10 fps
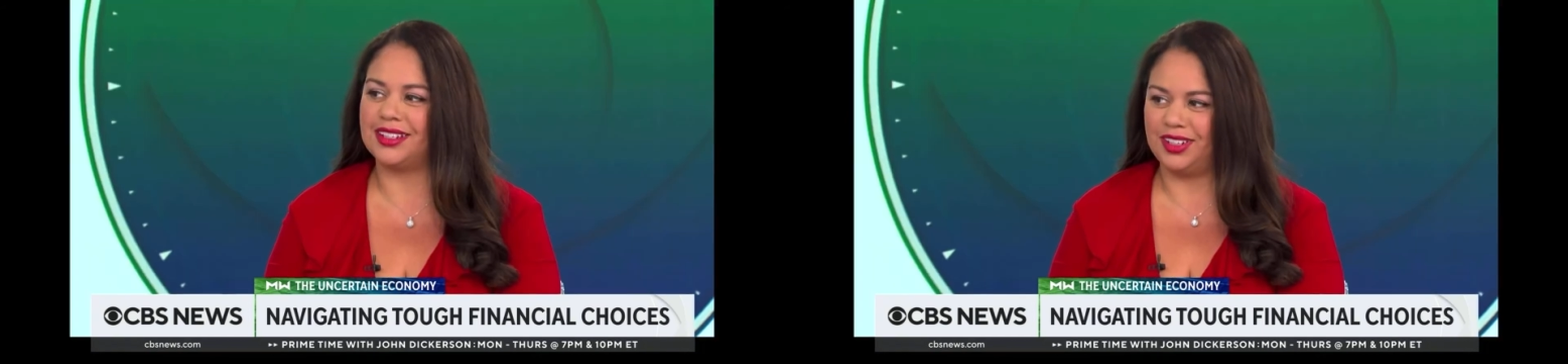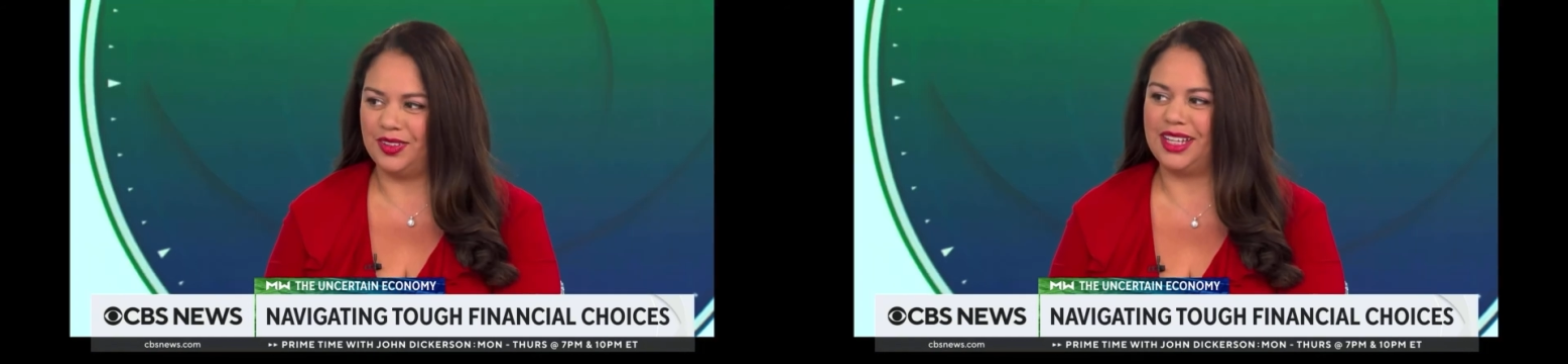
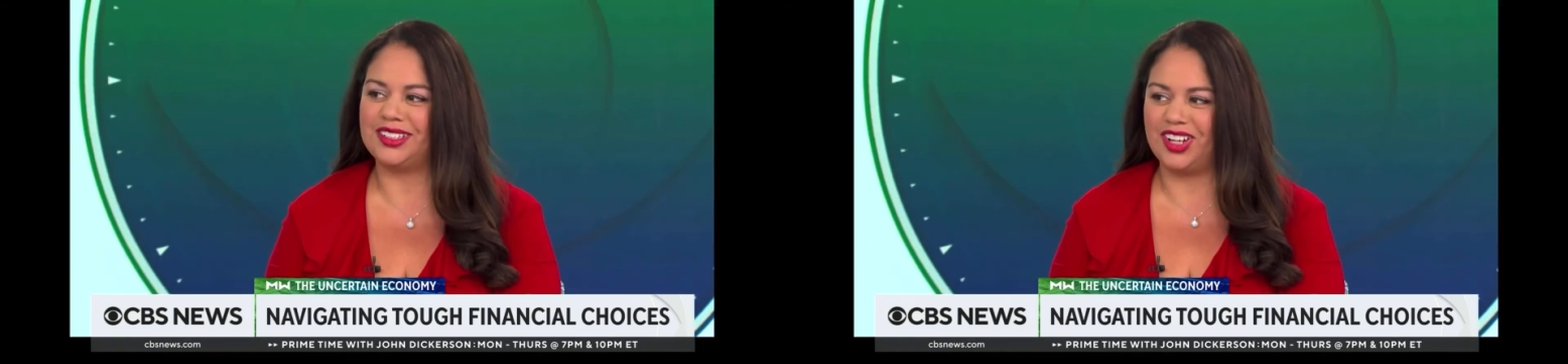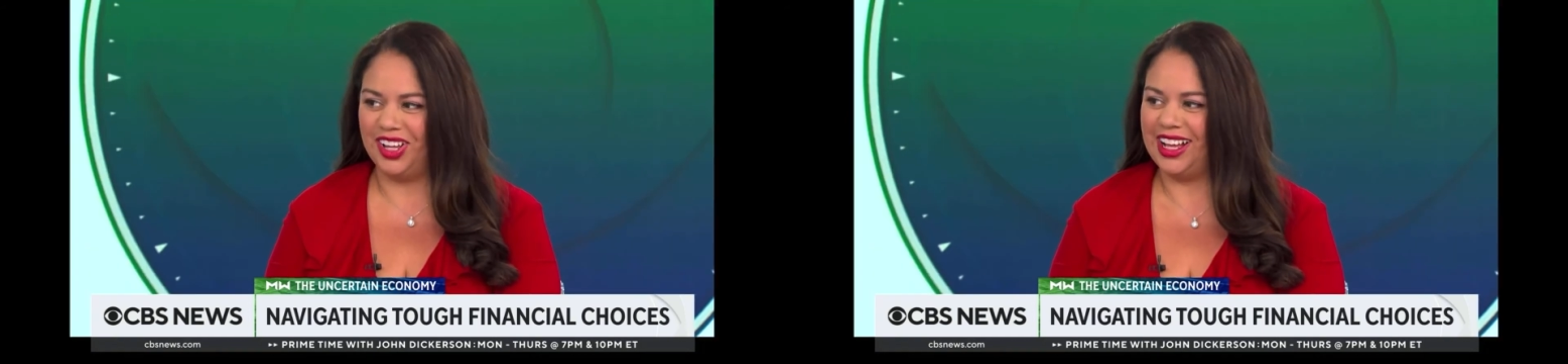care of that
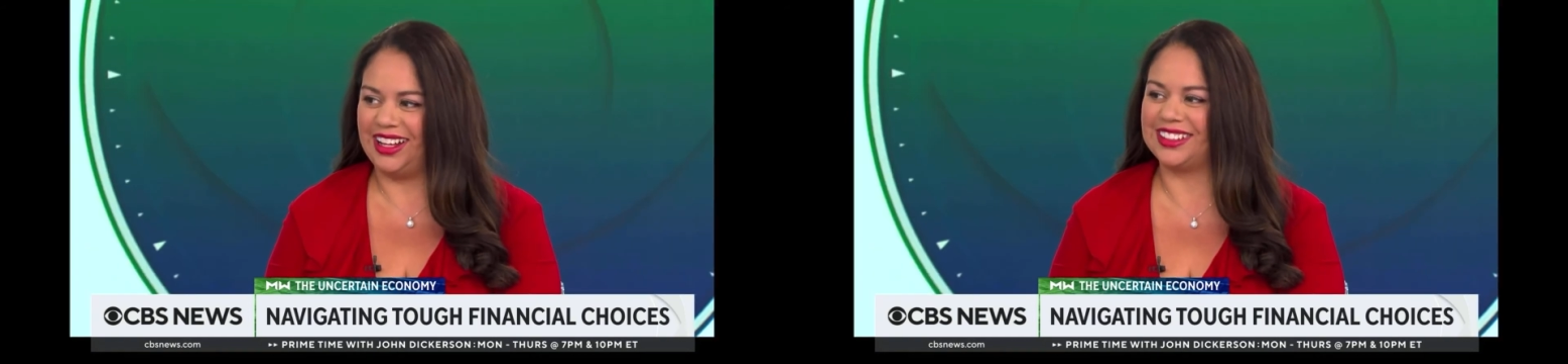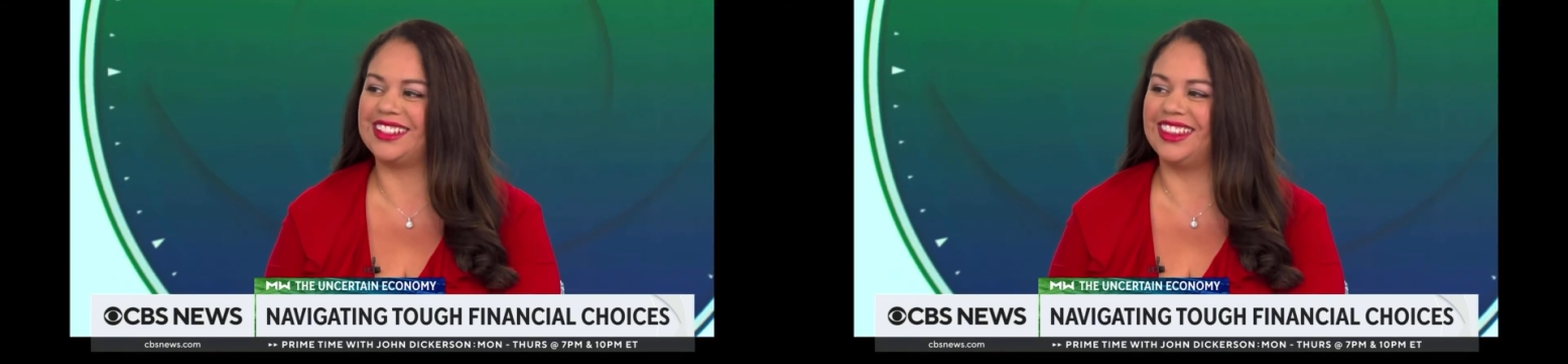
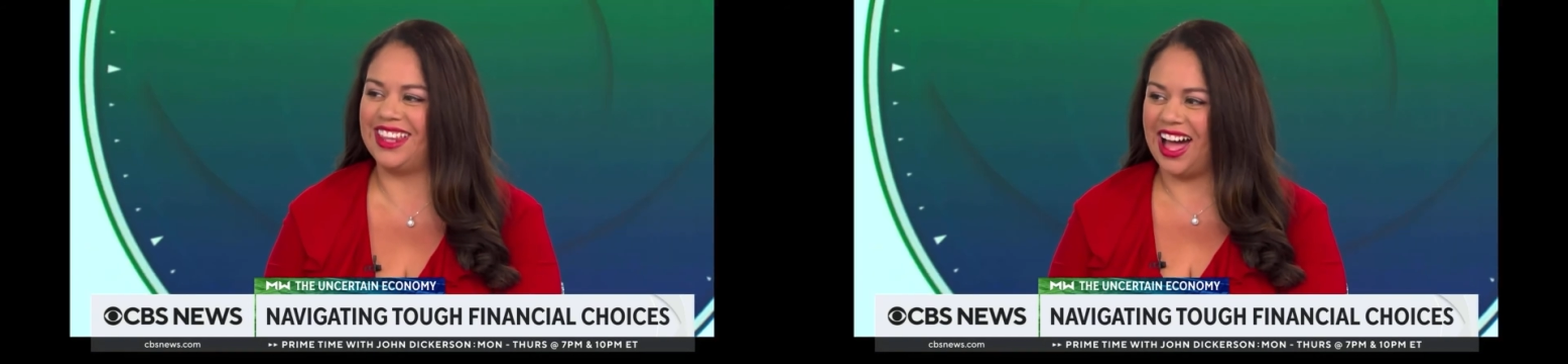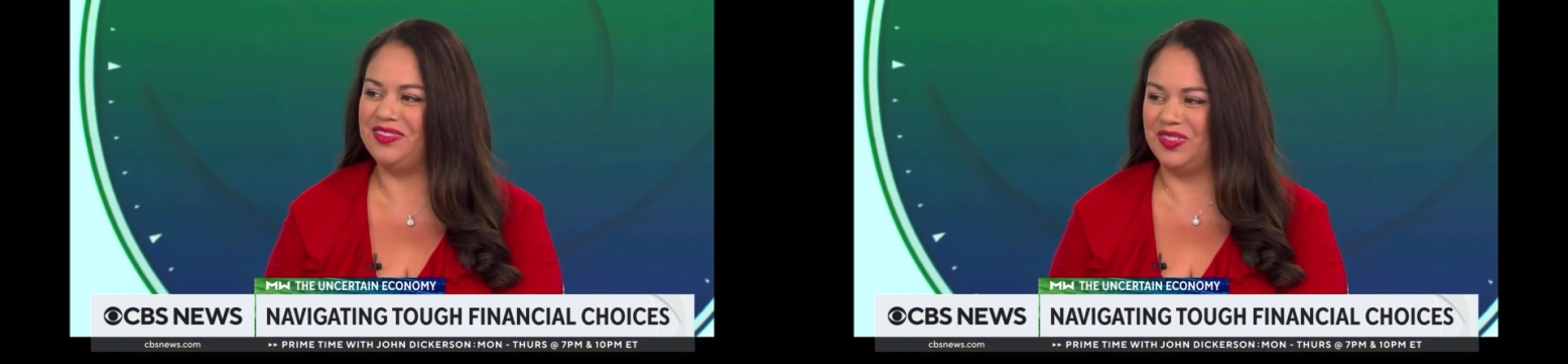dollhouse a
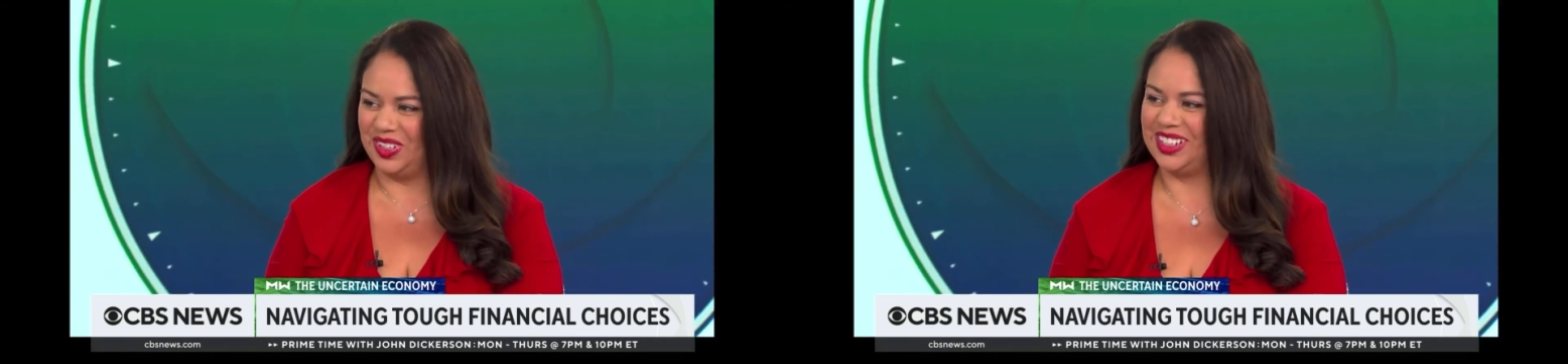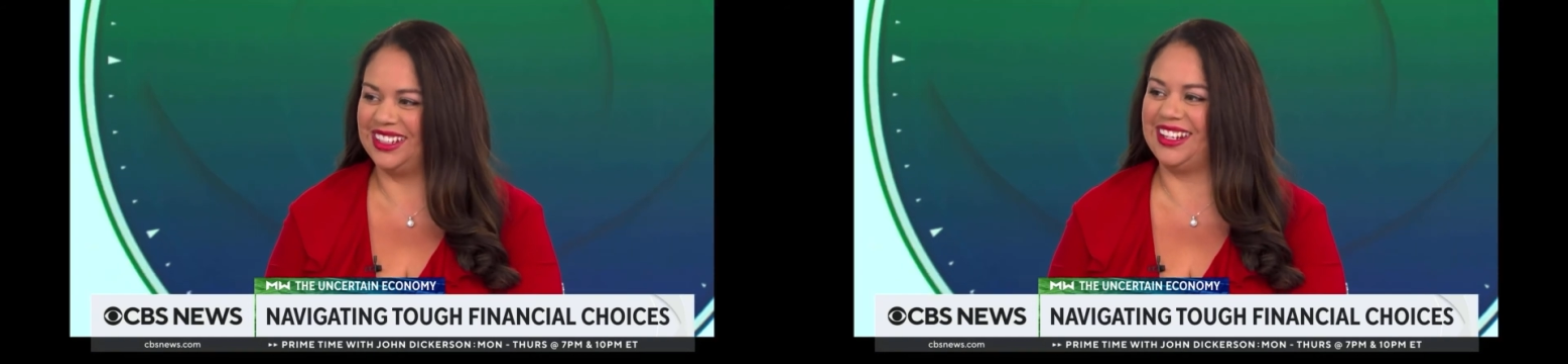lot
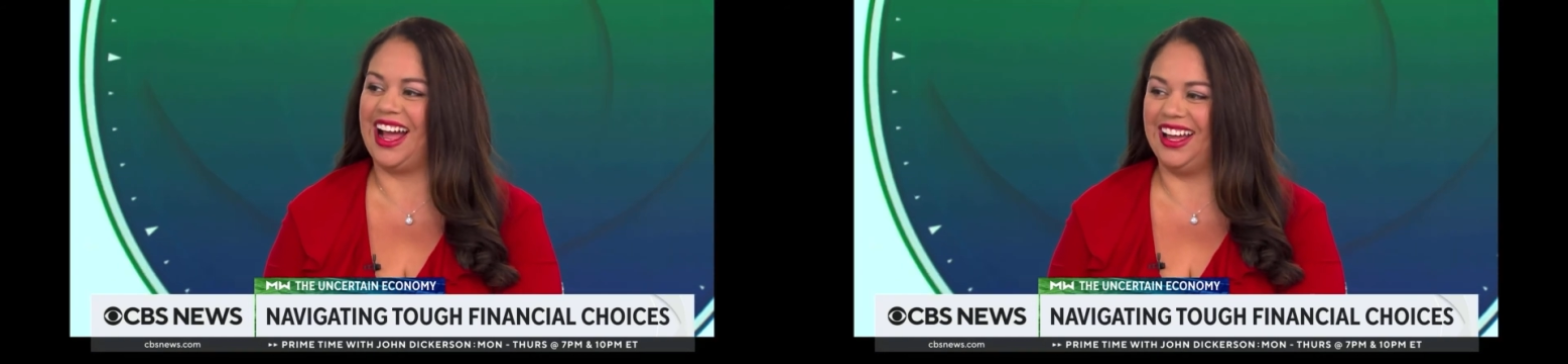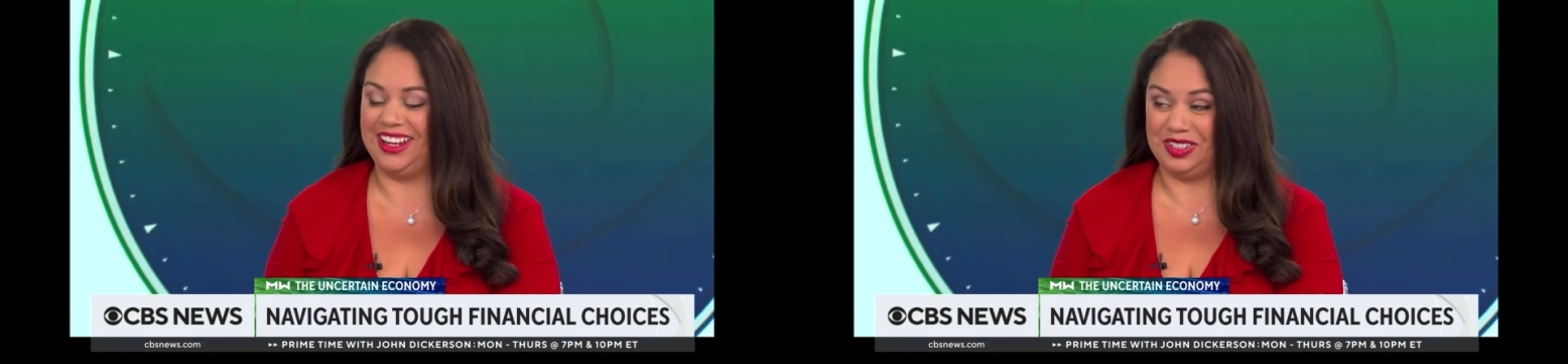more than eh,